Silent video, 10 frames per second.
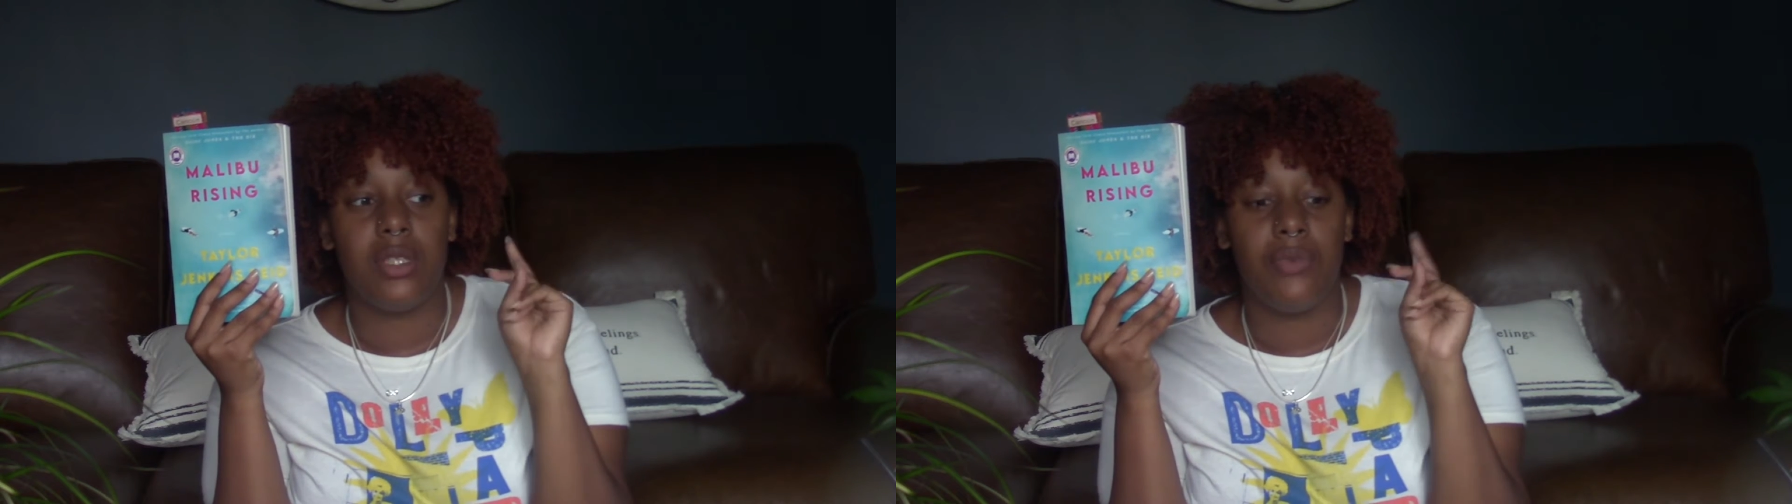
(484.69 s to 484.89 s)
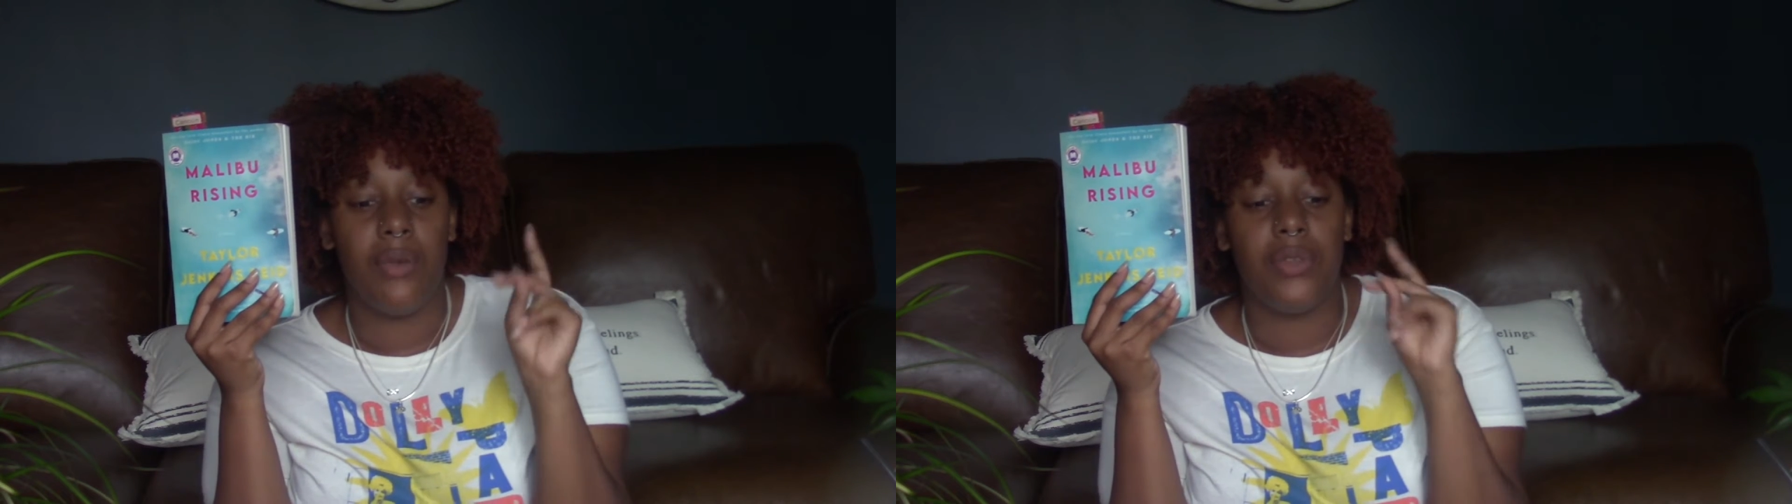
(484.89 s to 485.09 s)

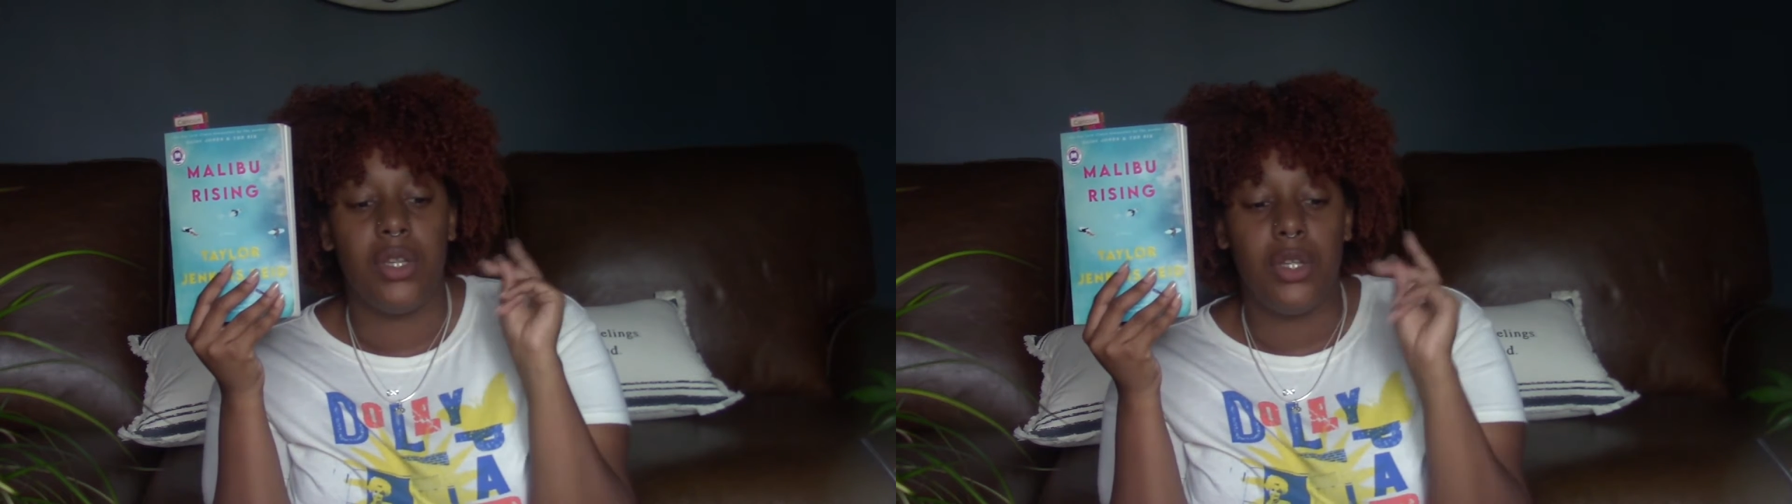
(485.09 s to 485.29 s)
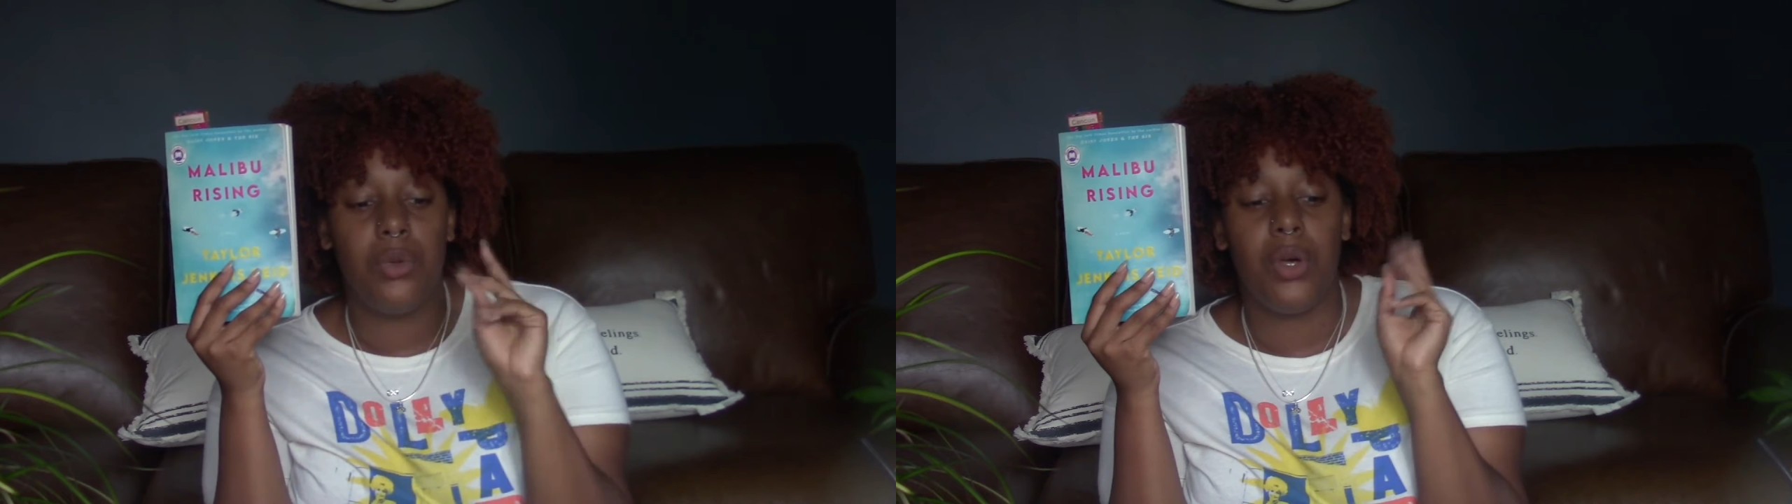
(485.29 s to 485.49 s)
of Evelyn
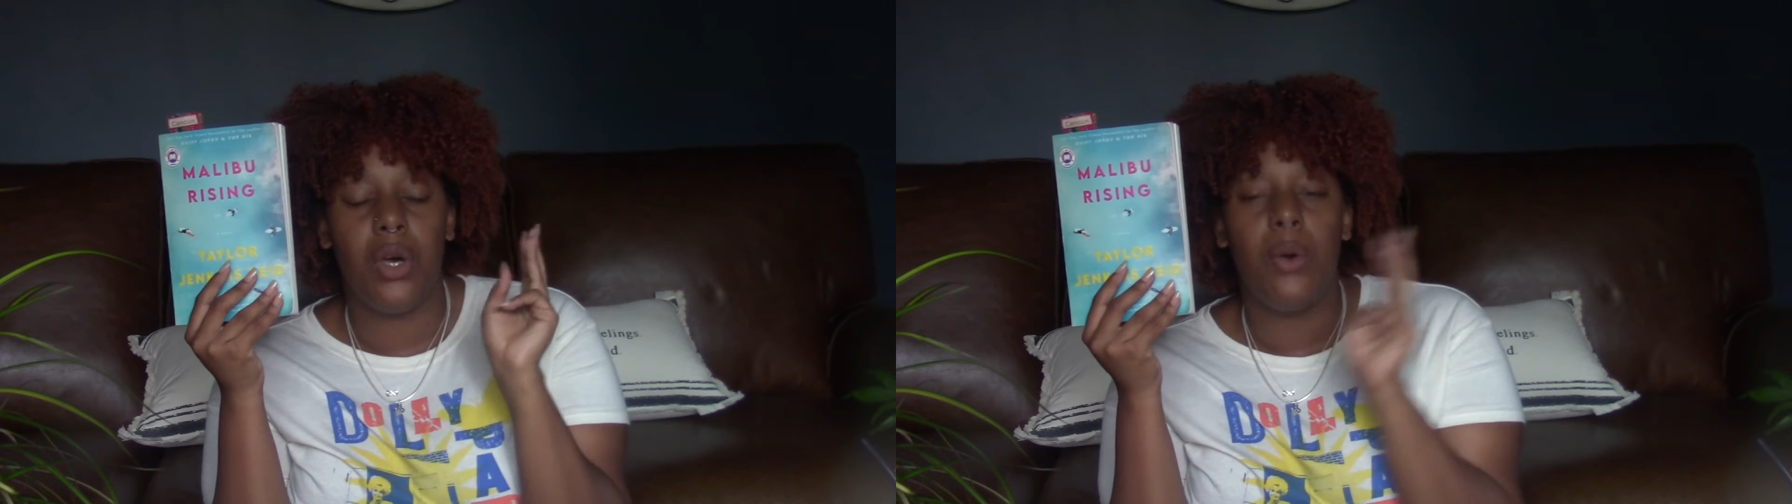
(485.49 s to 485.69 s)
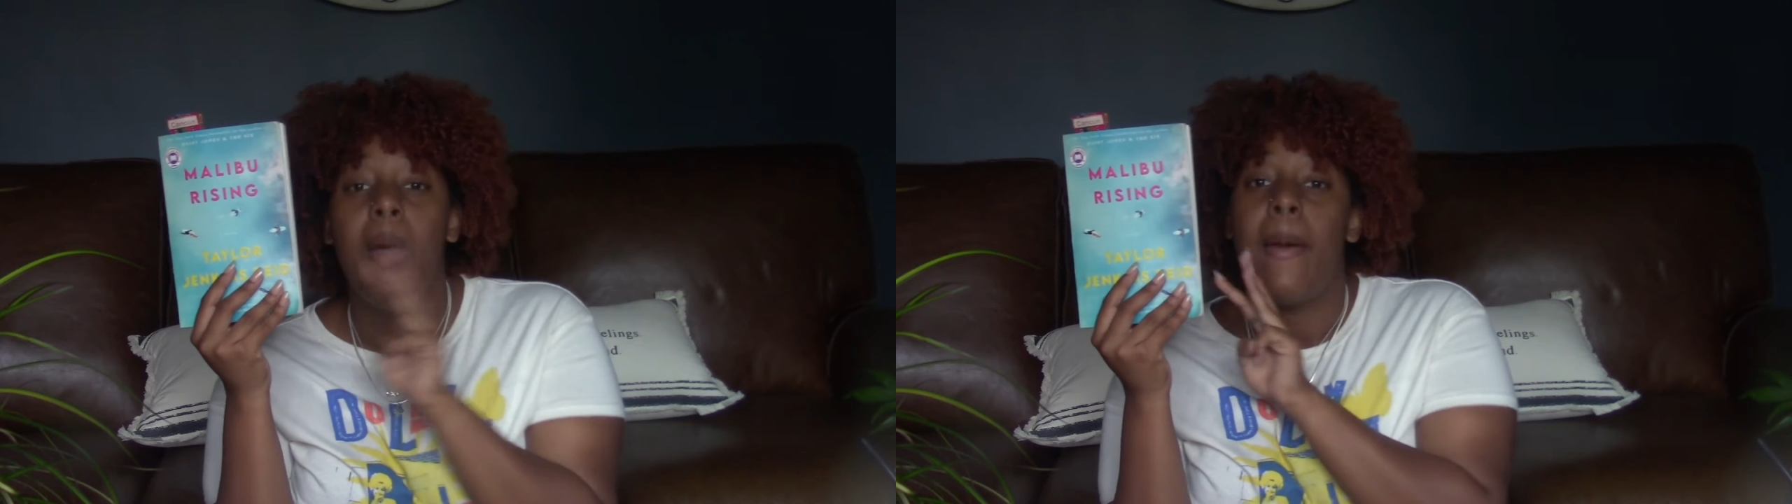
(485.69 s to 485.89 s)

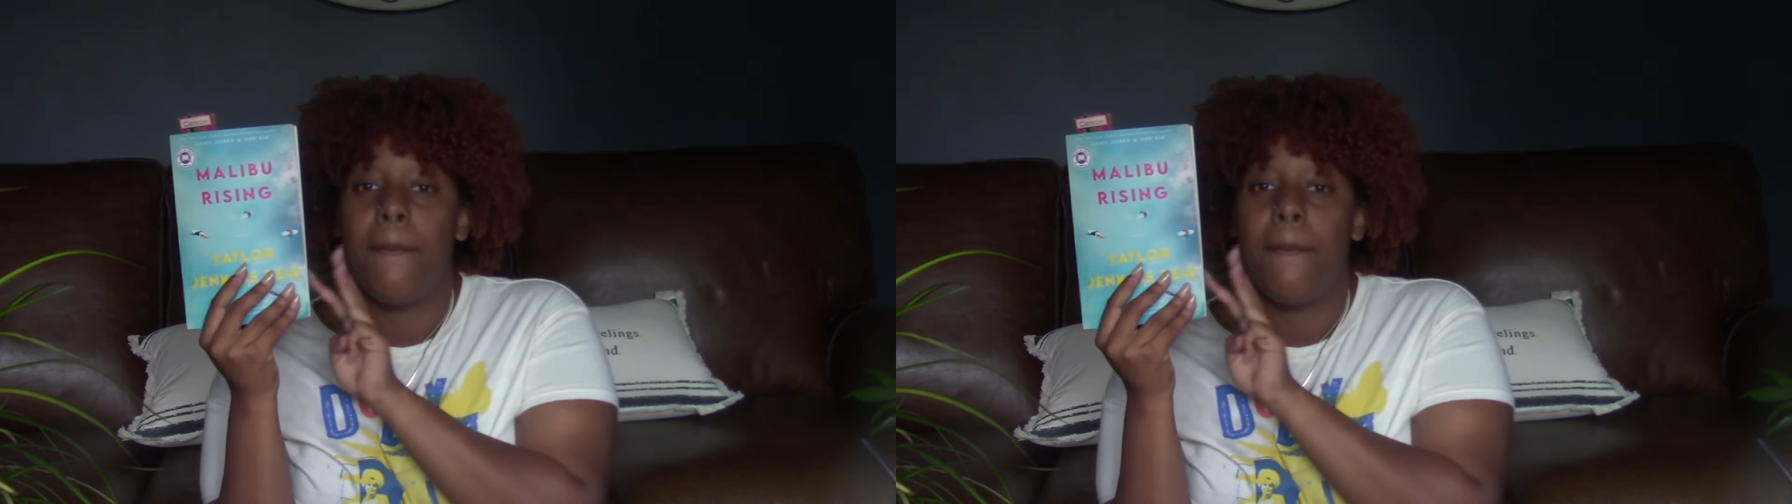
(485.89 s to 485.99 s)
Hugo,